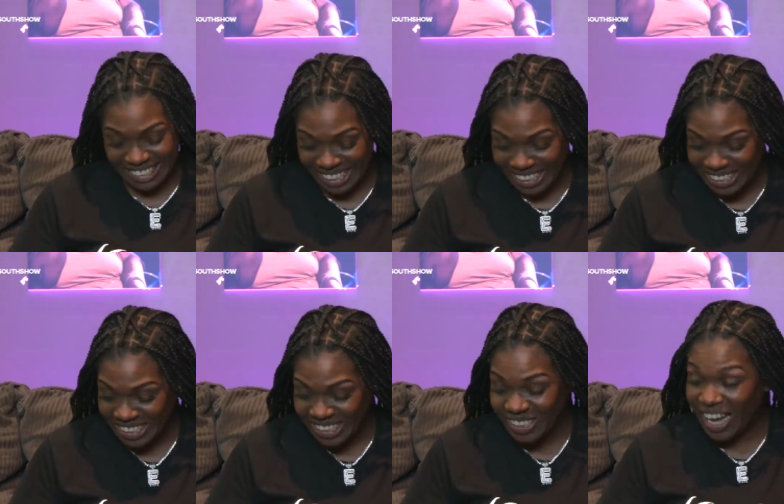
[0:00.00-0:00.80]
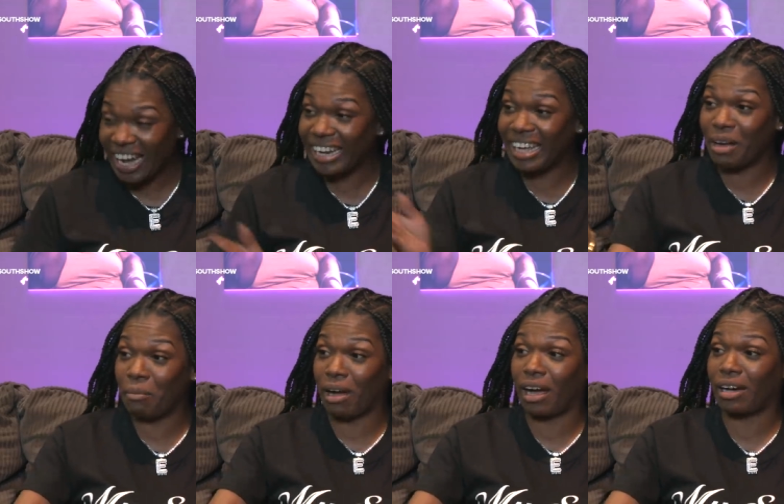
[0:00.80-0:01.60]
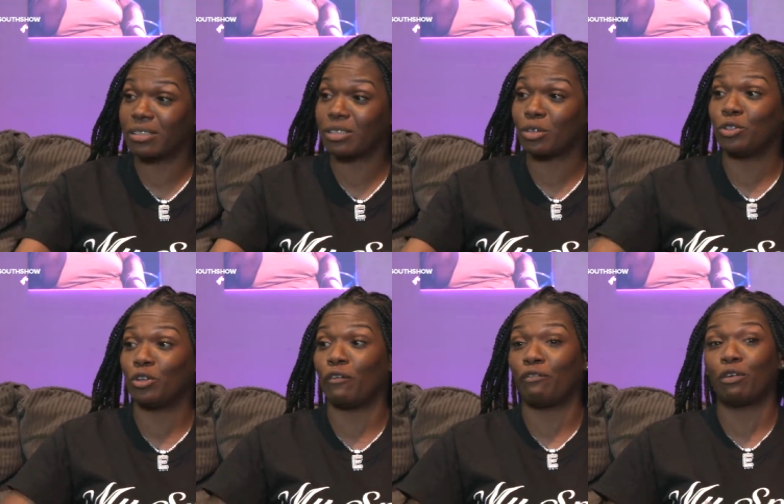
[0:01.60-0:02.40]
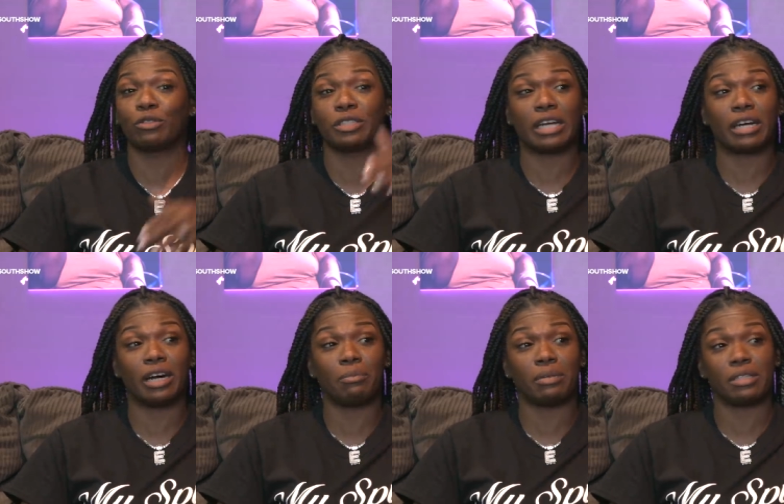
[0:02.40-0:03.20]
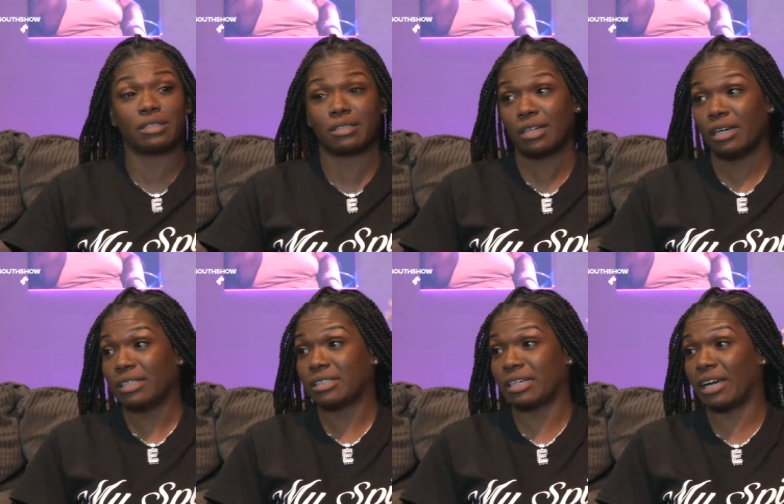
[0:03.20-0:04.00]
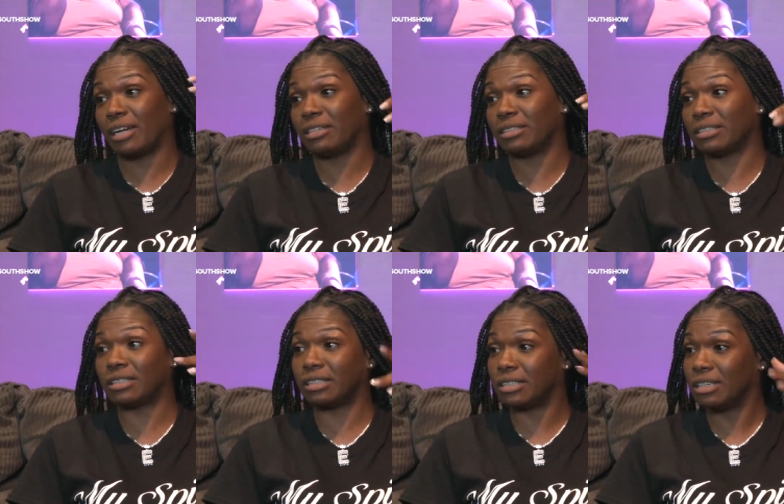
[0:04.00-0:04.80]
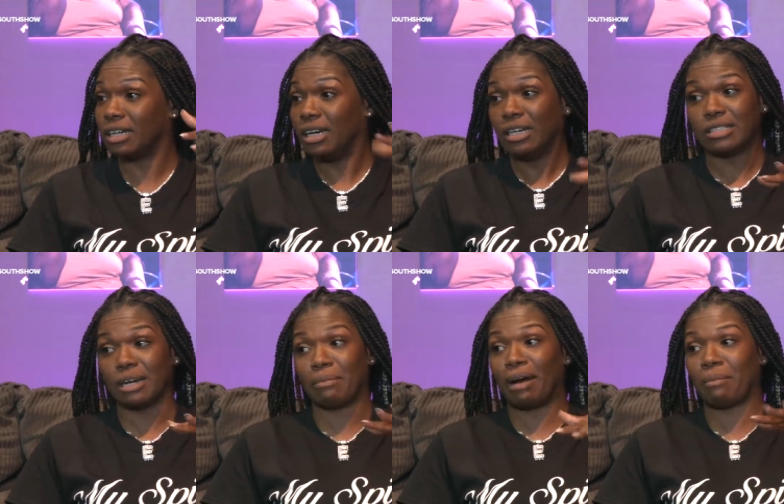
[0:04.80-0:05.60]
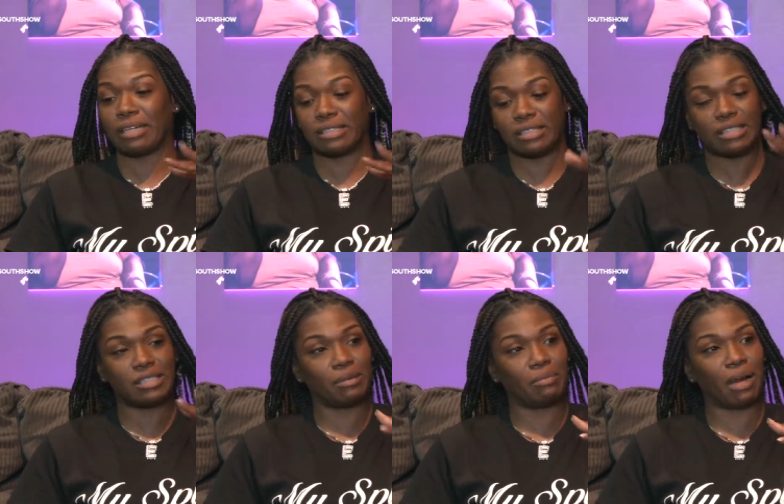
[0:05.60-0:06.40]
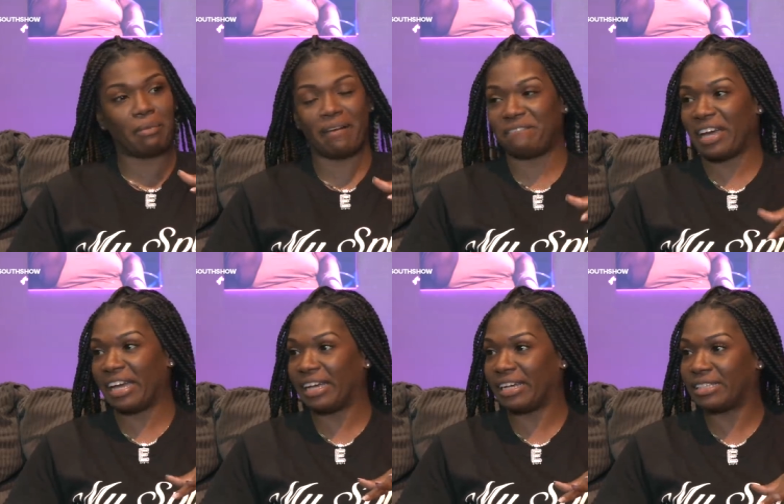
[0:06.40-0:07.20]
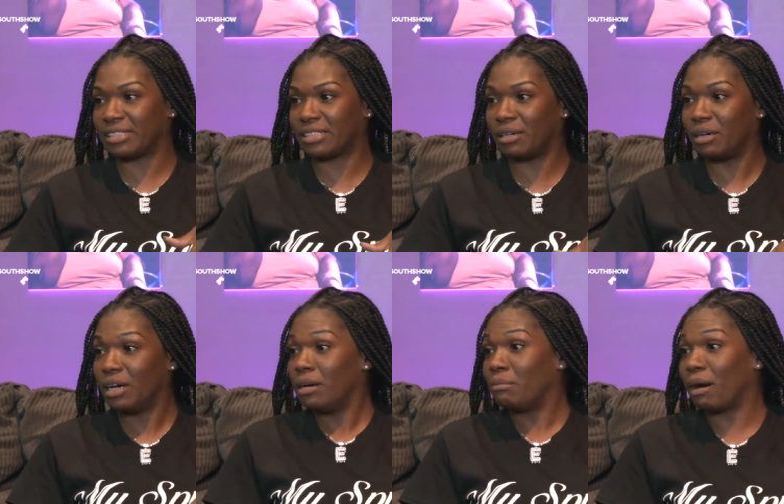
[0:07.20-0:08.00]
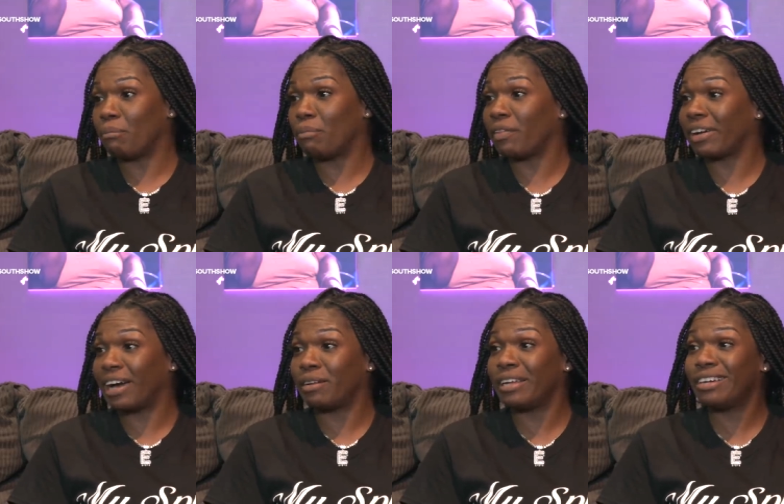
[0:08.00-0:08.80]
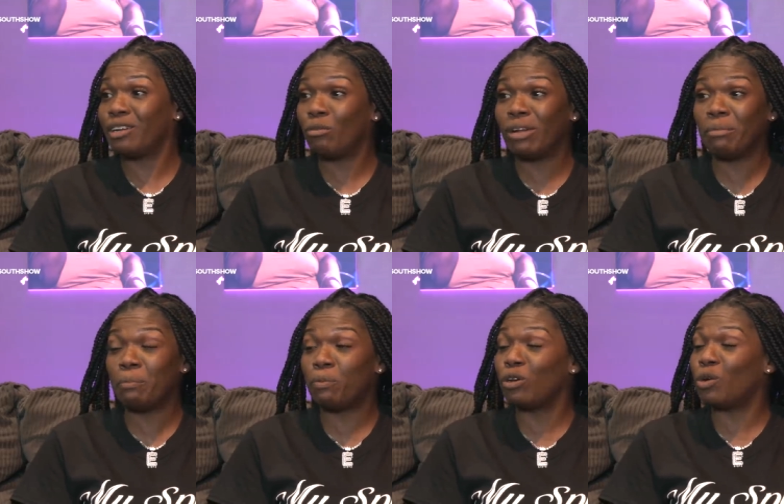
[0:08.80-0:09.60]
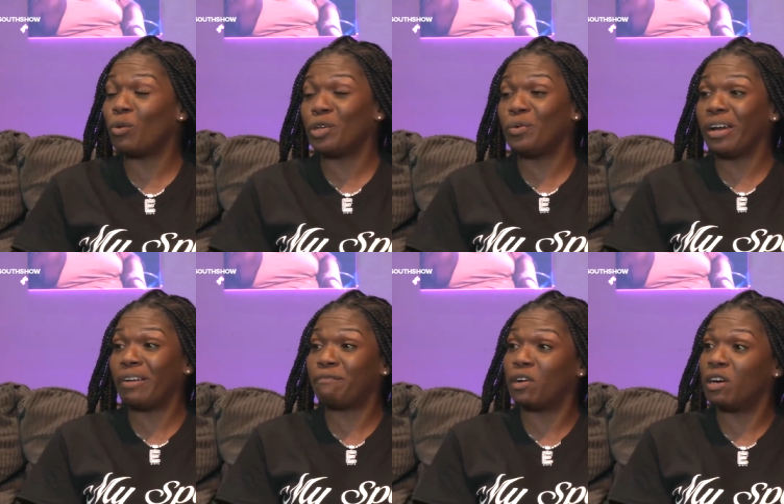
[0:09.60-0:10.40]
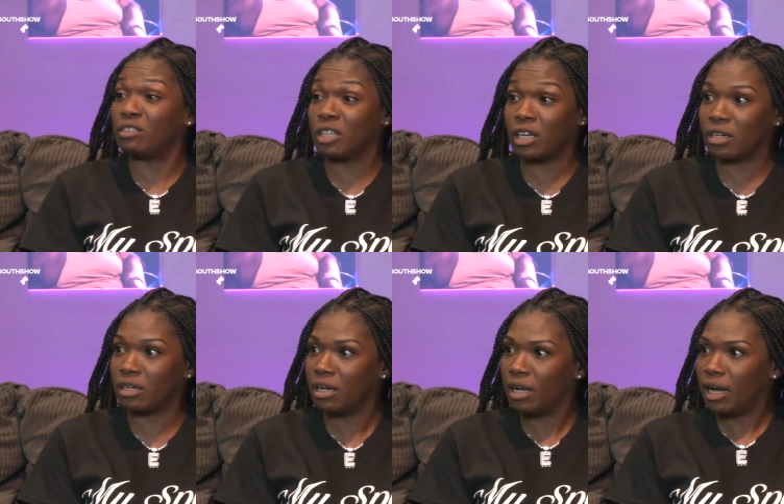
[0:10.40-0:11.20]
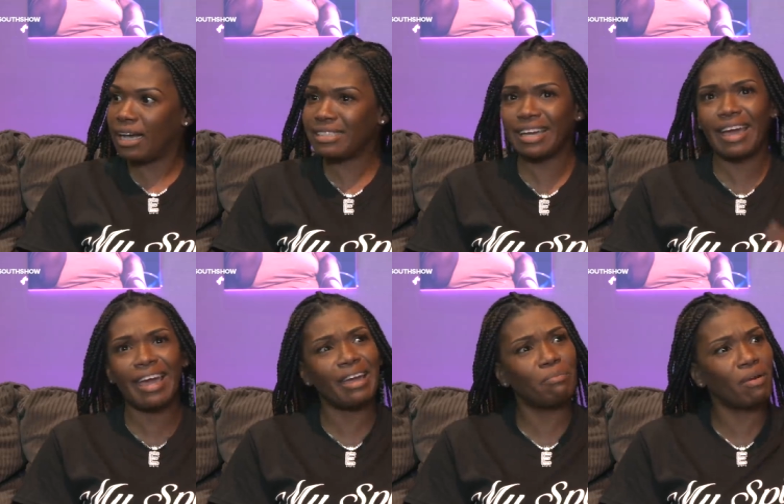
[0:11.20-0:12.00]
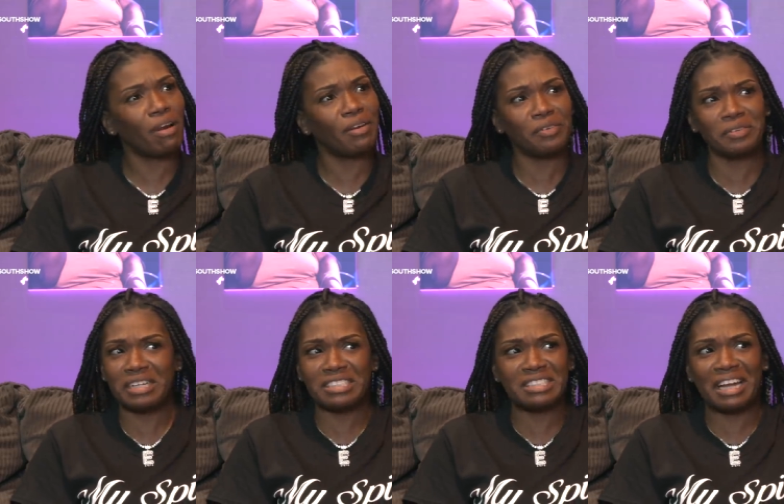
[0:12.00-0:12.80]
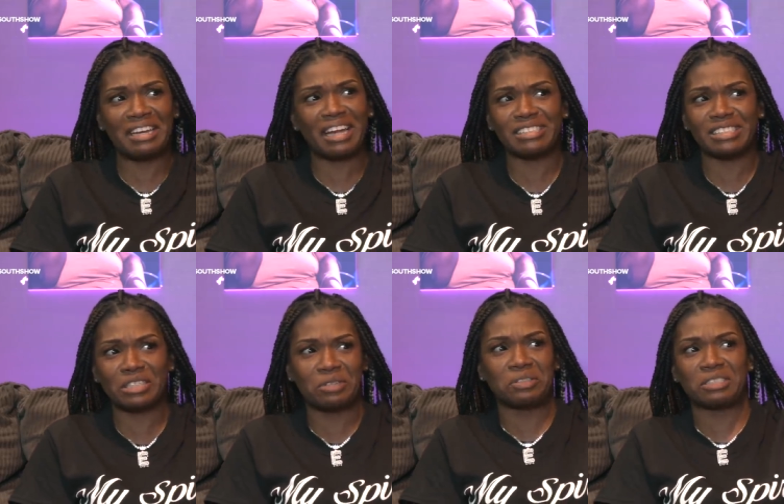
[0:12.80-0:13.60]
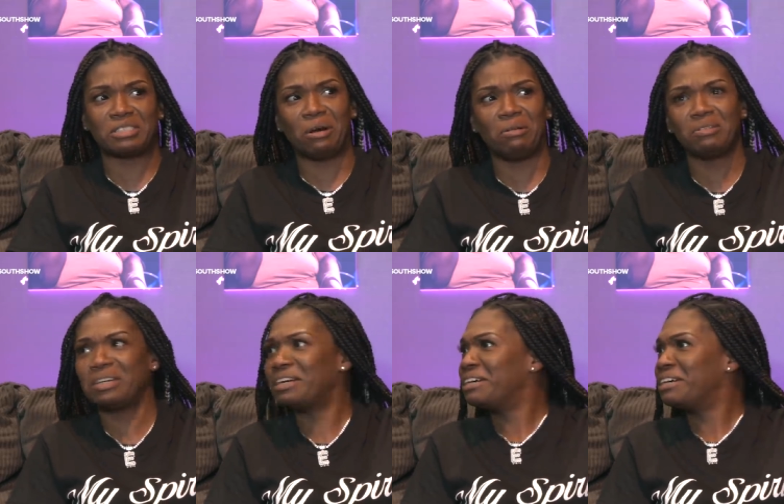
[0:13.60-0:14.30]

so. yes, yes. I had that at my house, so you know, folks in their comments saying little shit. Somebody might say something about my vans. Um, my brother got a nigga. Don't let me pull up where you at, fuck nigga. I said, hey, brother, it's not that serious. Don't